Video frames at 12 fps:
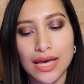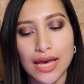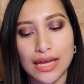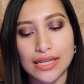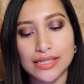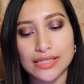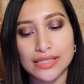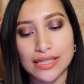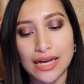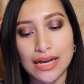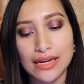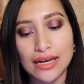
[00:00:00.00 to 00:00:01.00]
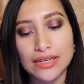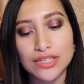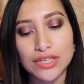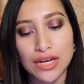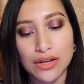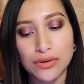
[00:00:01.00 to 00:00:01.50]
And it's 9
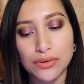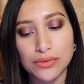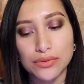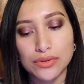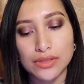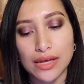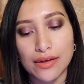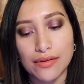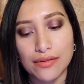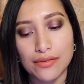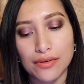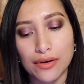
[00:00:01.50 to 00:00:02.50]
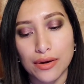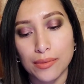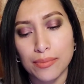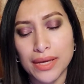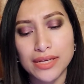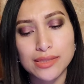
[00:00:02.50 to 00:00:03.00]
eyeshadows that are
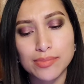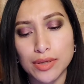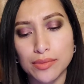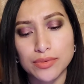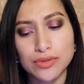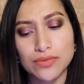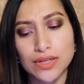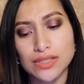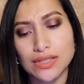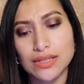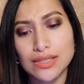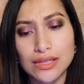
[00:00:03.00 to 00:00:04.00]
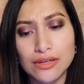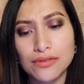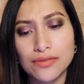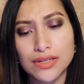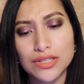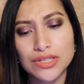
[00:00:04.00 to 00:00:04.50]
pinks, purples, reds, and glitter
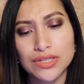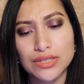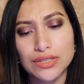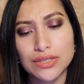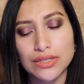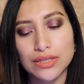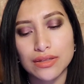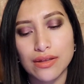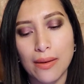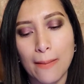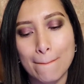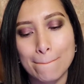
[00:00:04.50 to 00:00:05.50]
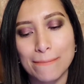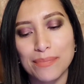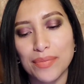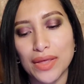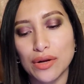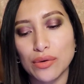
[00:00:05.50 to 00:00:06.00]
finishes.
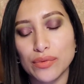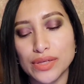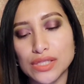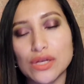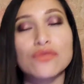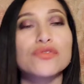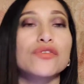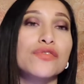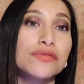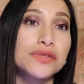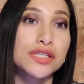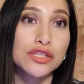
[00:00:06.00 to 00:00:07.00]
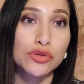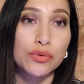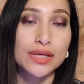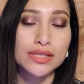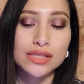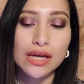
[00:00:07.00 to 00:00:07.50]
It'll retail for $15
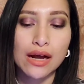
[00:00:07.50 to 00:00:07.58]
US.